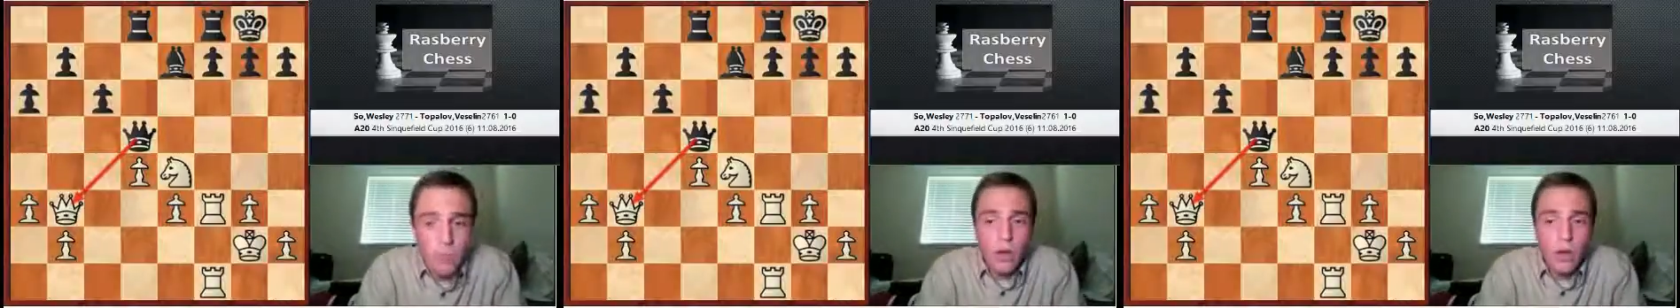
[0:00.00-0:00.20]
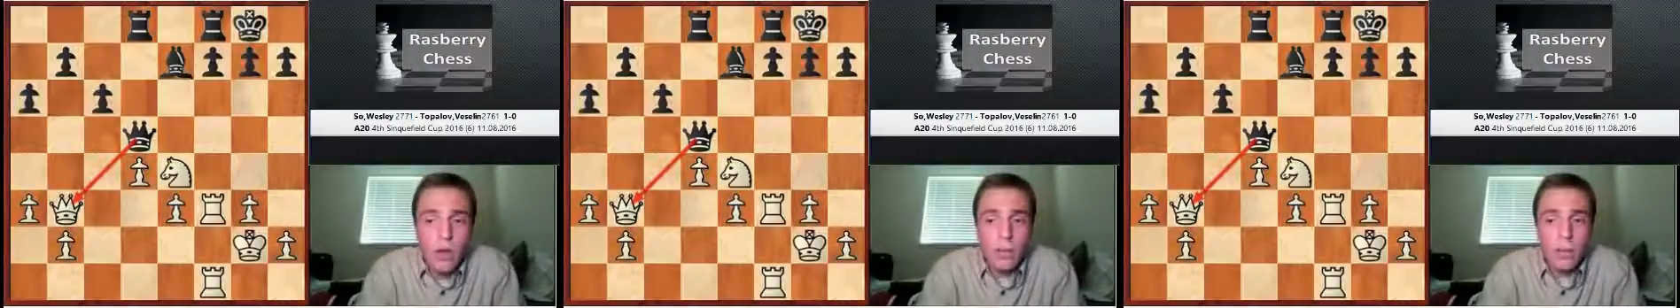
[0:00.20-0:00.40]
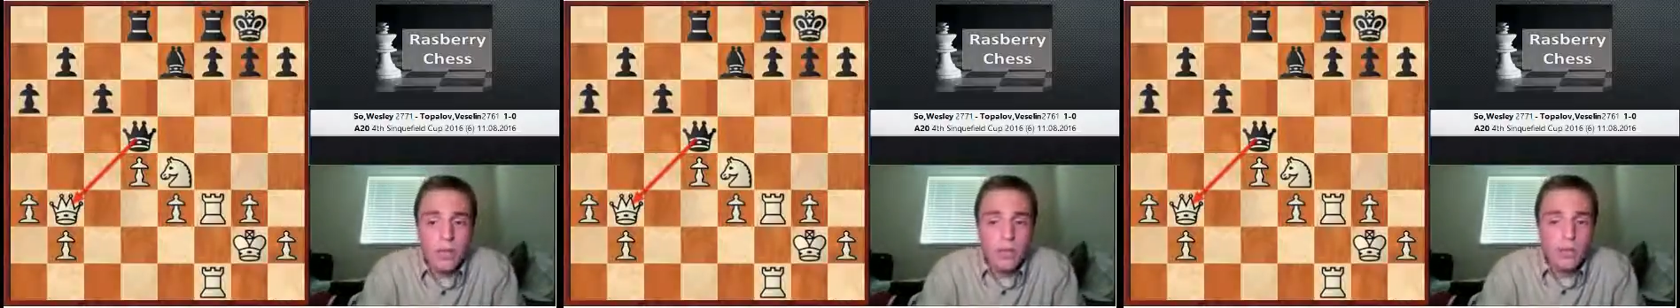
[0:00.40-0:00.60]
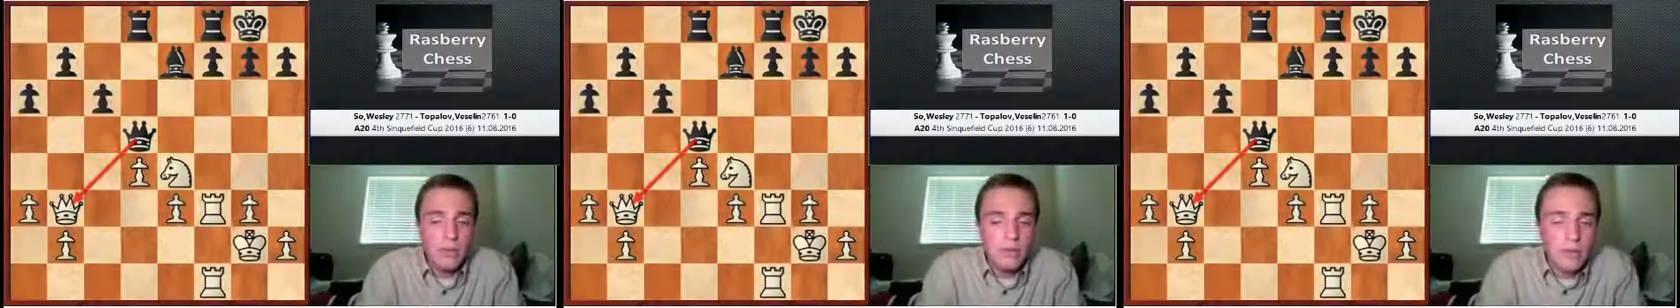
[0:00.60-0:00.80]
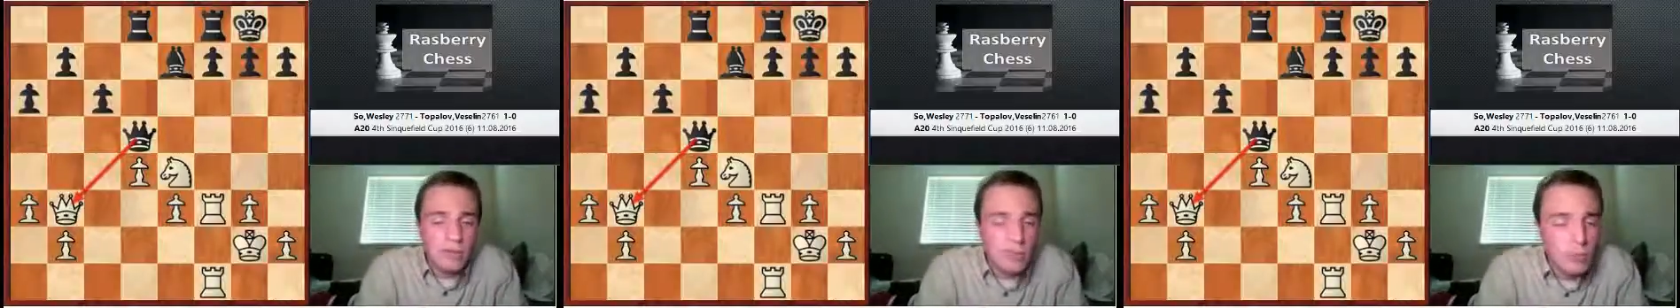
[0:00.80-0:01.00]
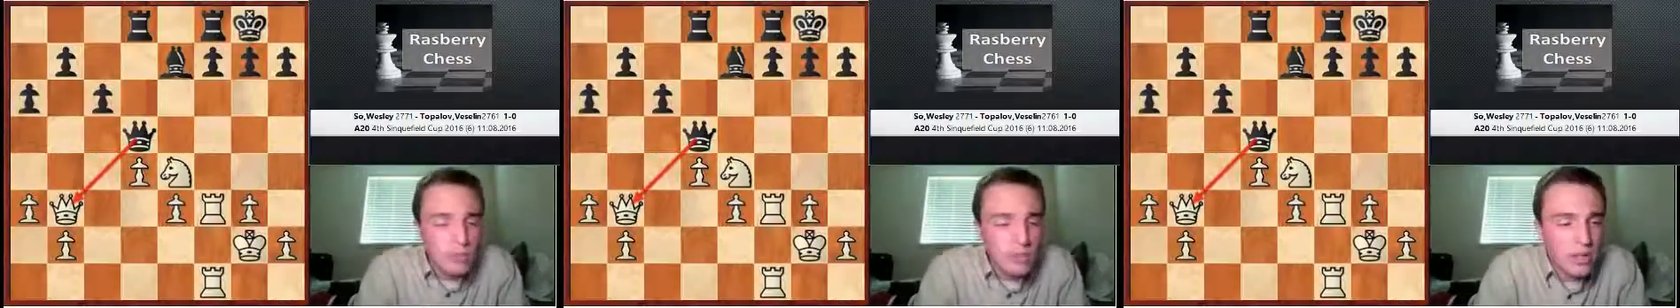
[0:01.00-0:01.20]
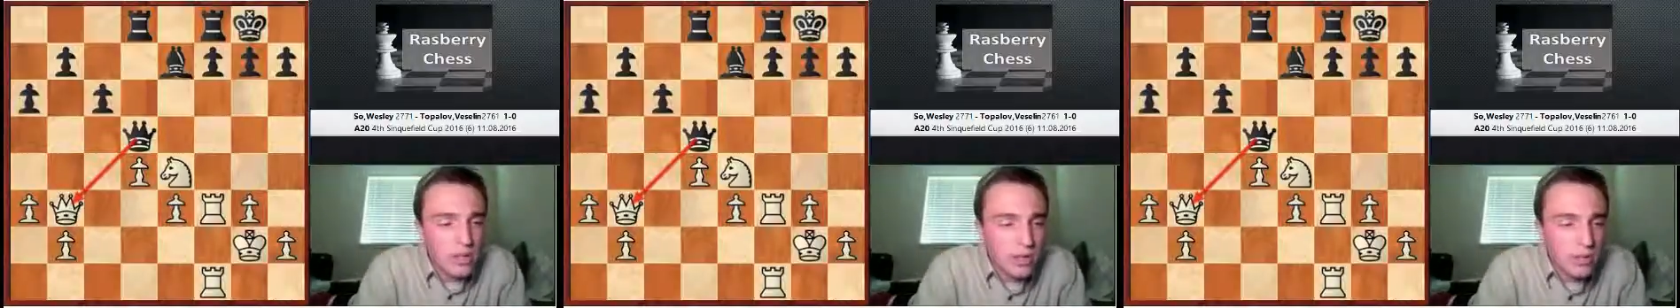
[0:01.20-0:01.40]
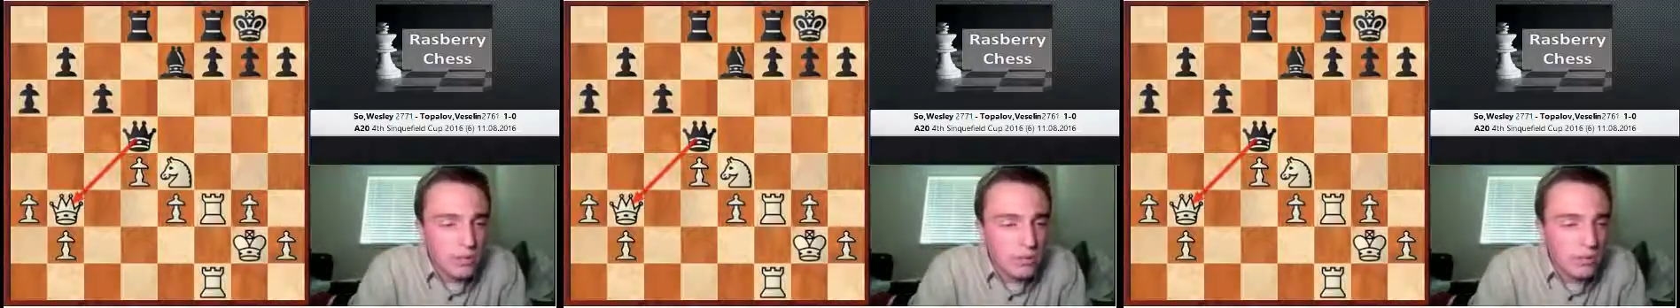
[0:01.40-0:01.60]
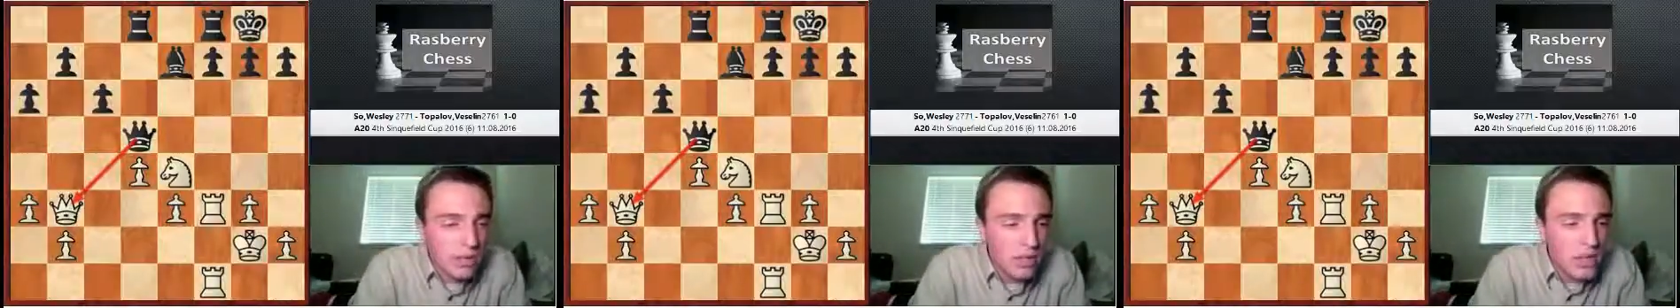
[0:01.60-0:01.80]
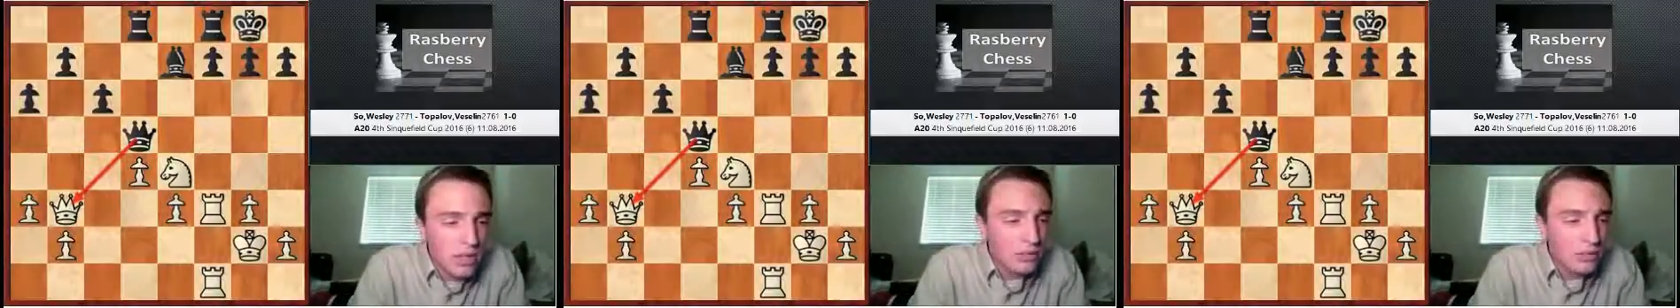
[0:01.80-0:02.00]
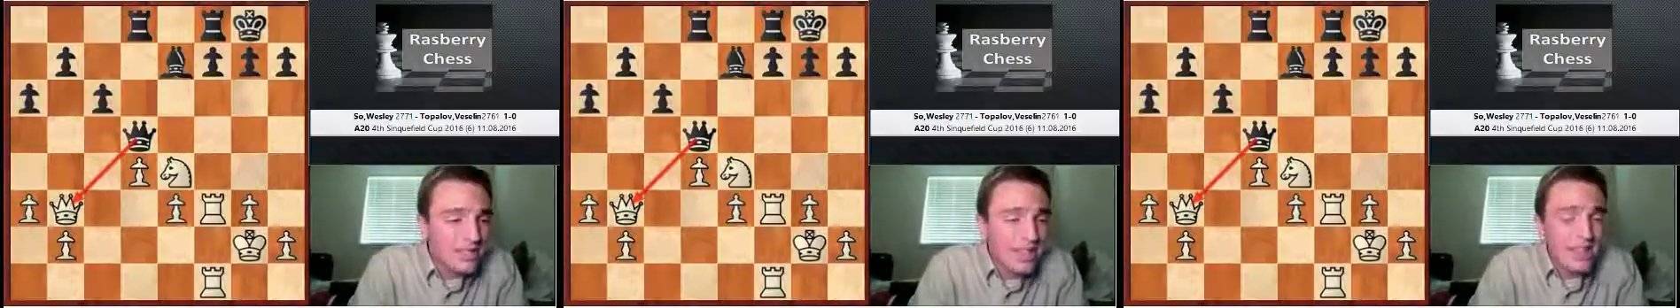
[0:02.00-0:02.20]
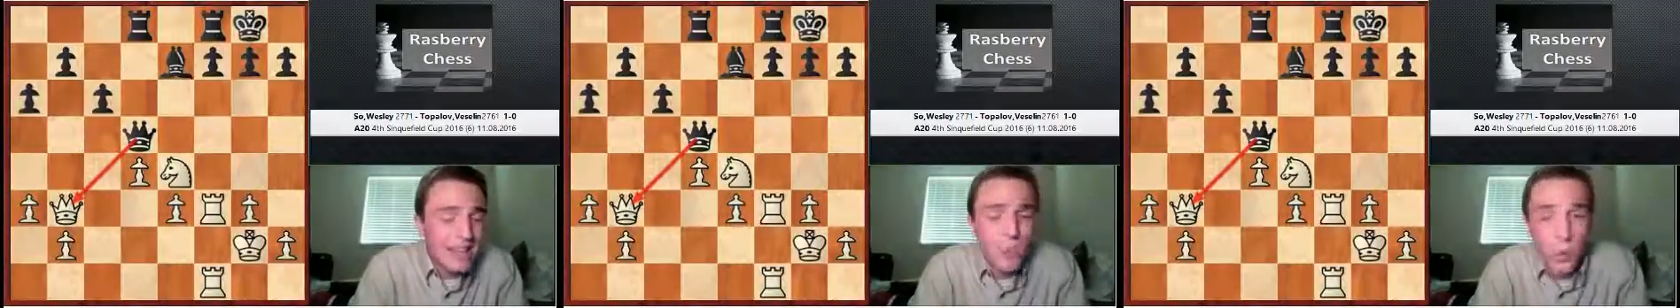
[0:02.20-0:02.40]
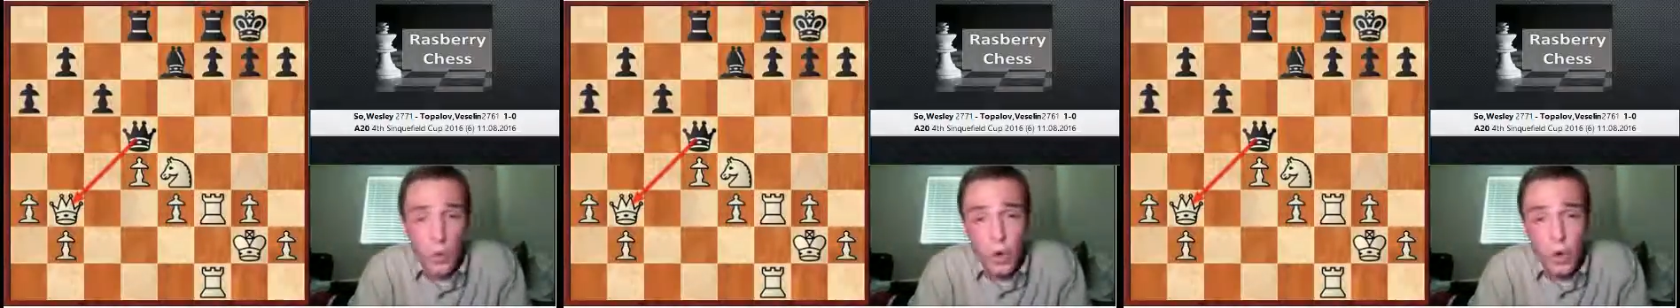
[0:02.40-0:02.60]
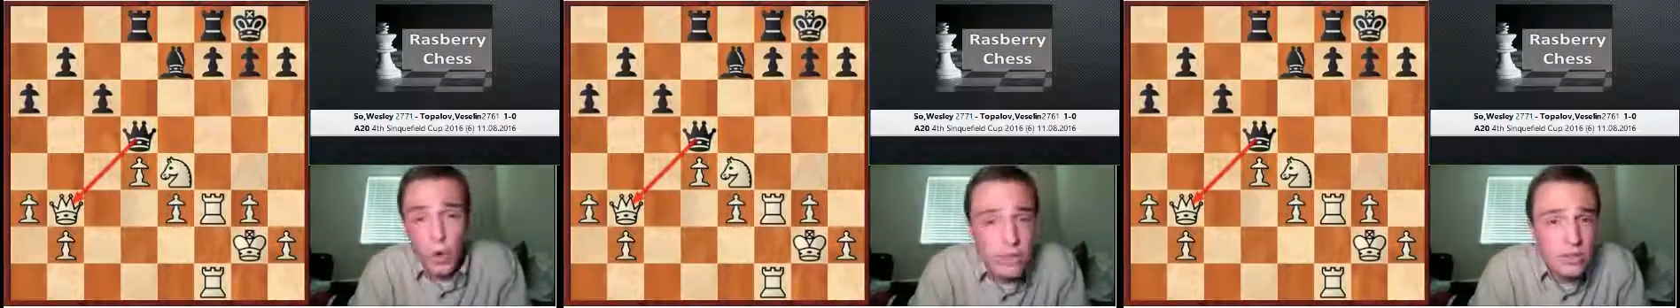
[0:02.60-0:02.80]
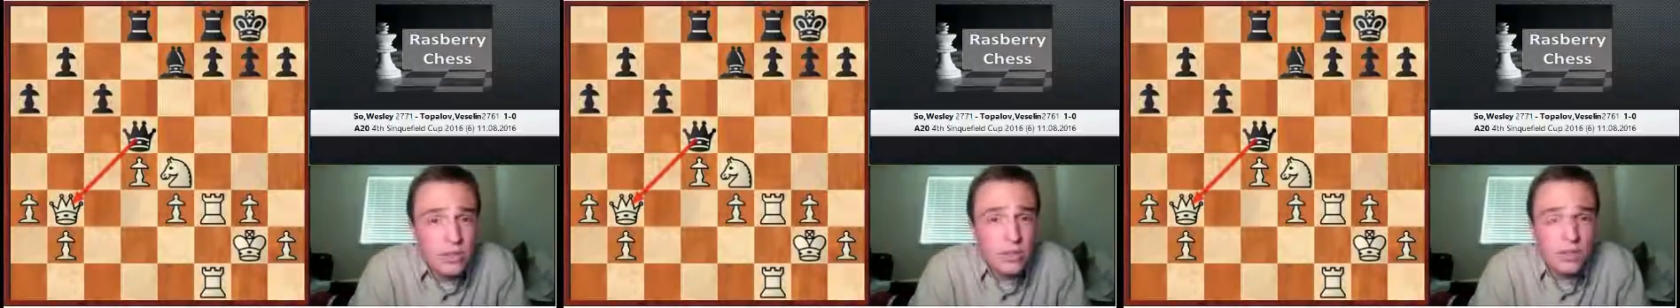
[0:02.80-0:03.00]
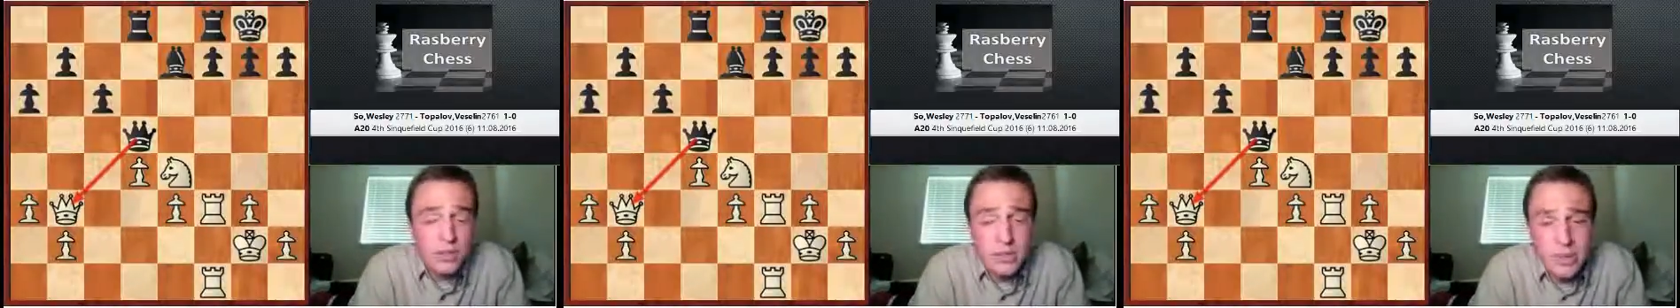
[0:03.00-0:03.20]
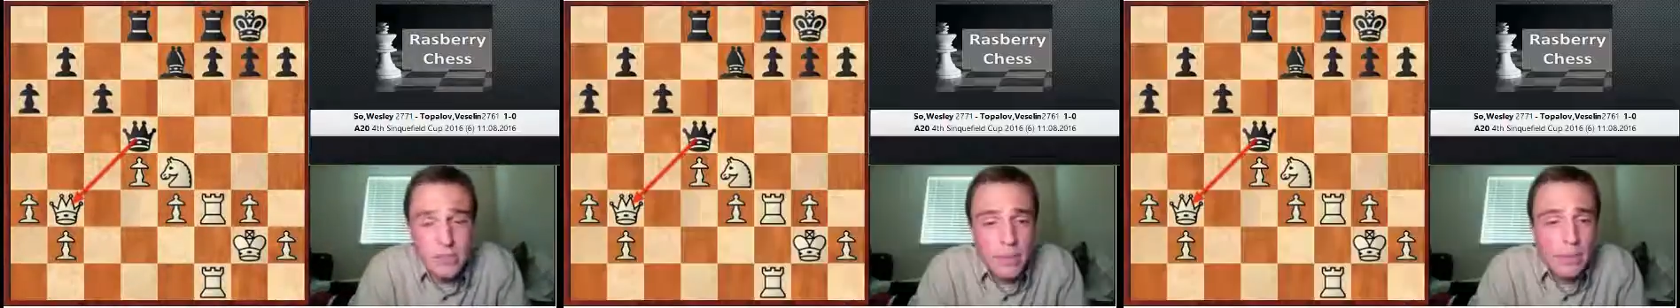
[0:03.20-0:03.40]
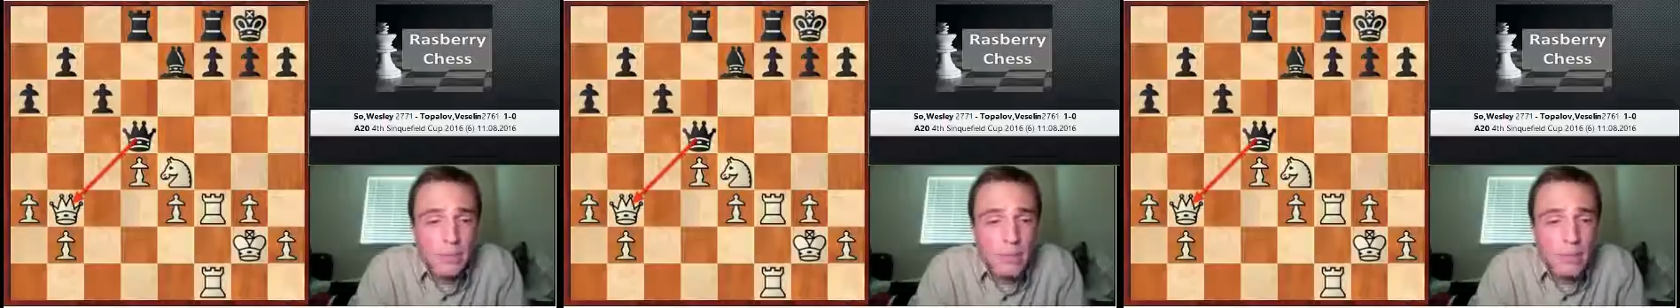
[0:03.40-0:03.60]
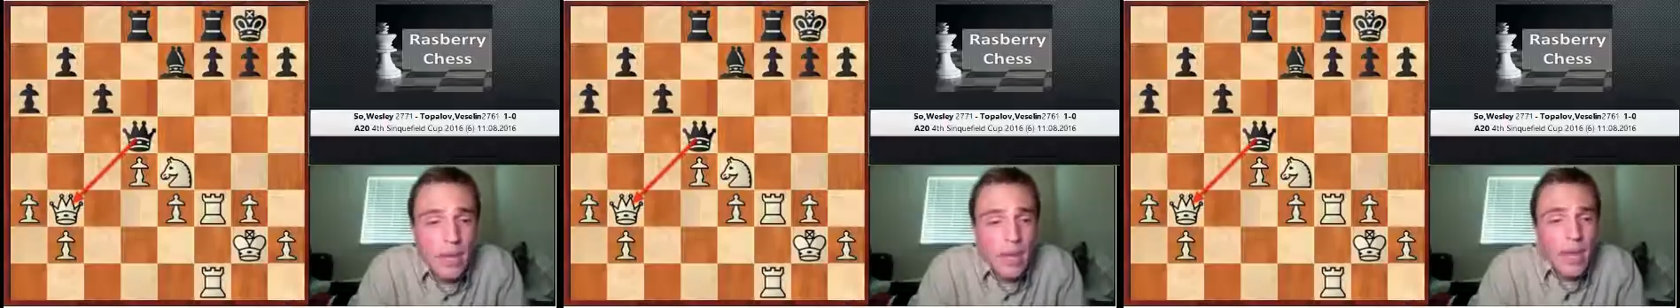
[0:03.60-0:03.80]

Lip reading: For some reason, I think he was thinking he was slightly worse or something.